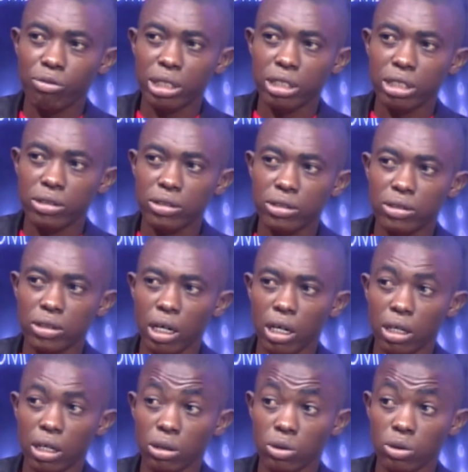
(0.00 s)
is
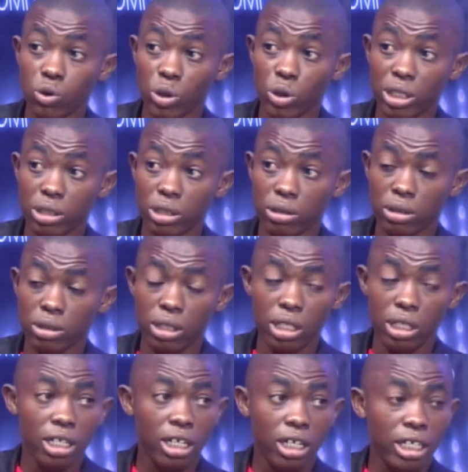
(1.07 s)
doing
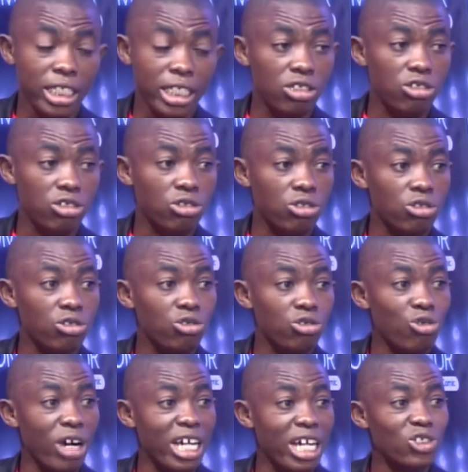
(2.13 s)
is
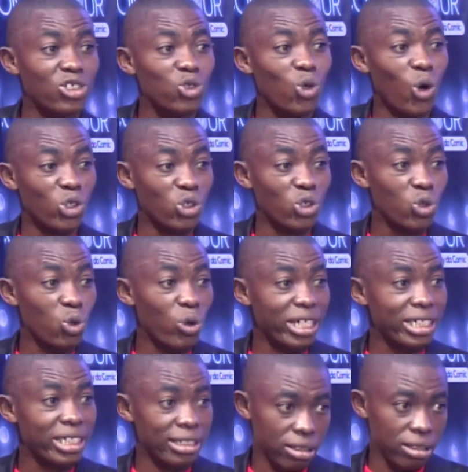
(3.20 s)
trying to undo what
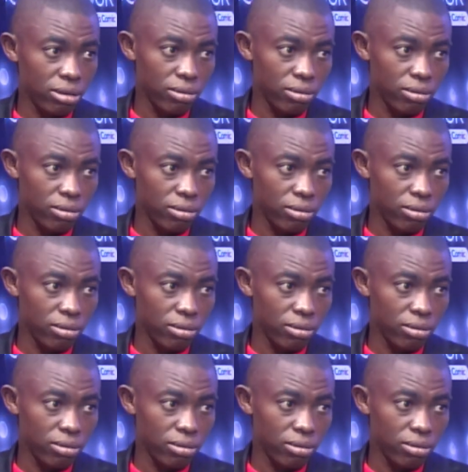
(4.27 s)
they did.